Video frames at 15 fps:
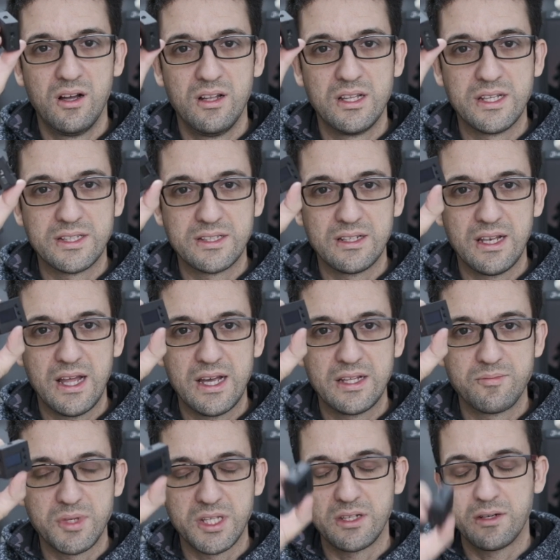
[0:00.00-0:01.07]
little
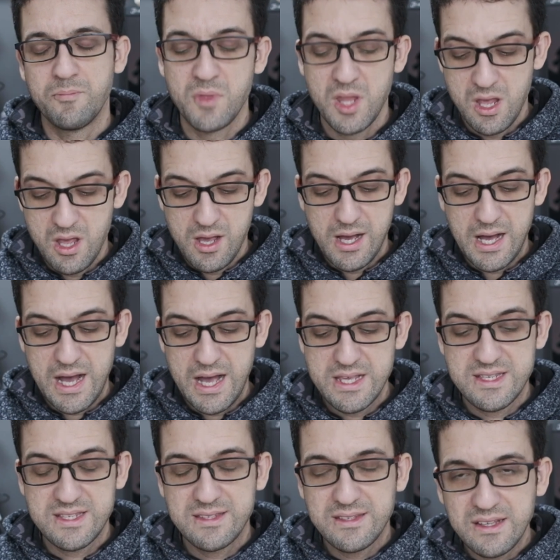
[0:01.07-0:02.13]
light meter. I
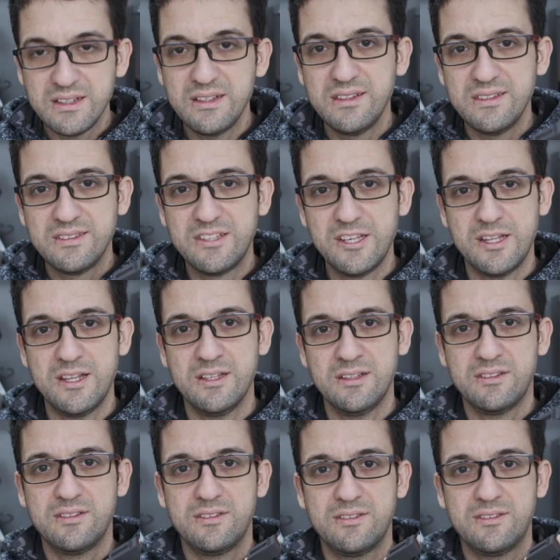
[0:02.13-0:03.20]
still
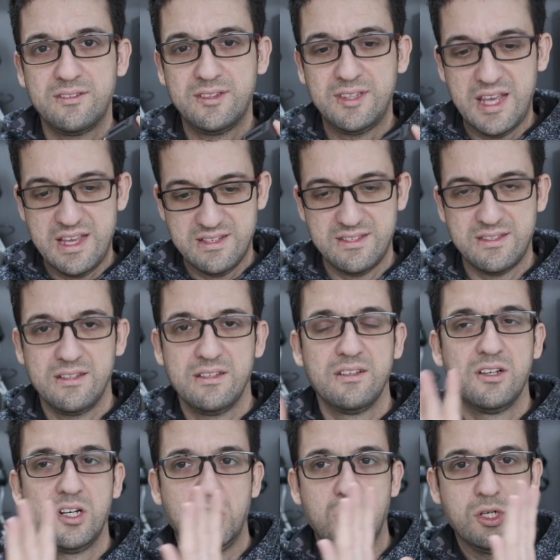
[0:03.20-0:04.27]
didn't test
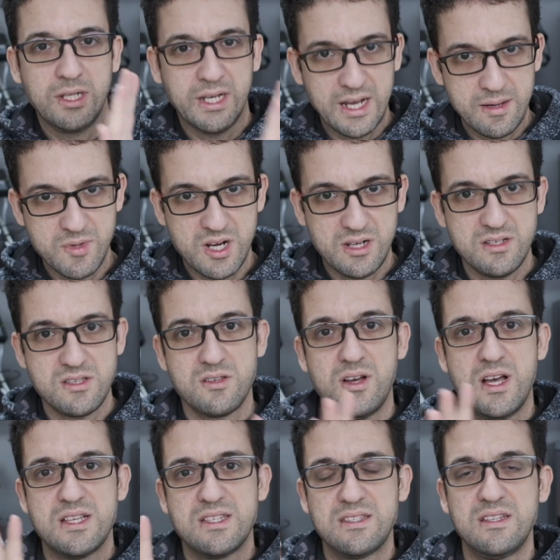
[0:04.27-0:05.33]
on a camera, so
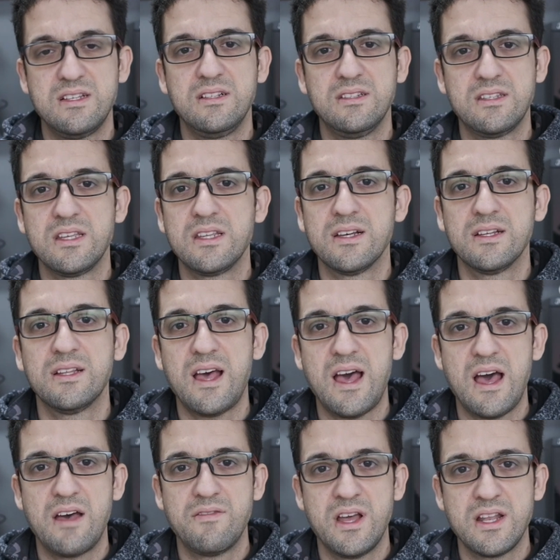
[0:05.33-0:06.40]
I still didn't
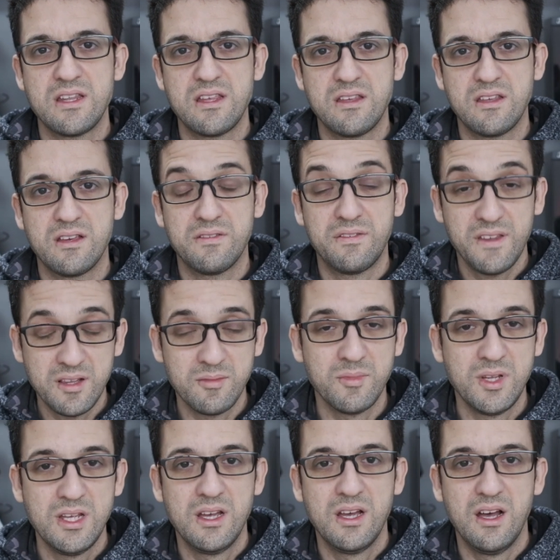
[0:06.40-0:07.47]
have any film
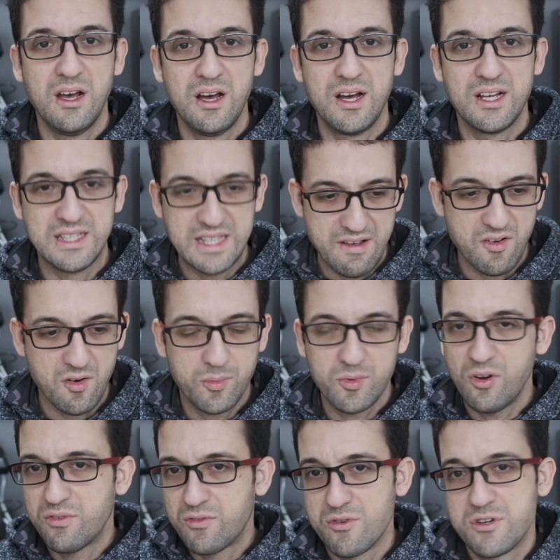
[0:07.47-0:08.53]
developed,
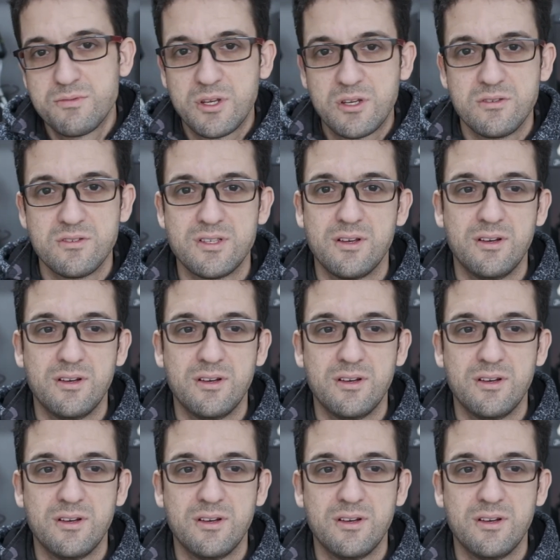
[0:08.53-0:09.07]
of course, because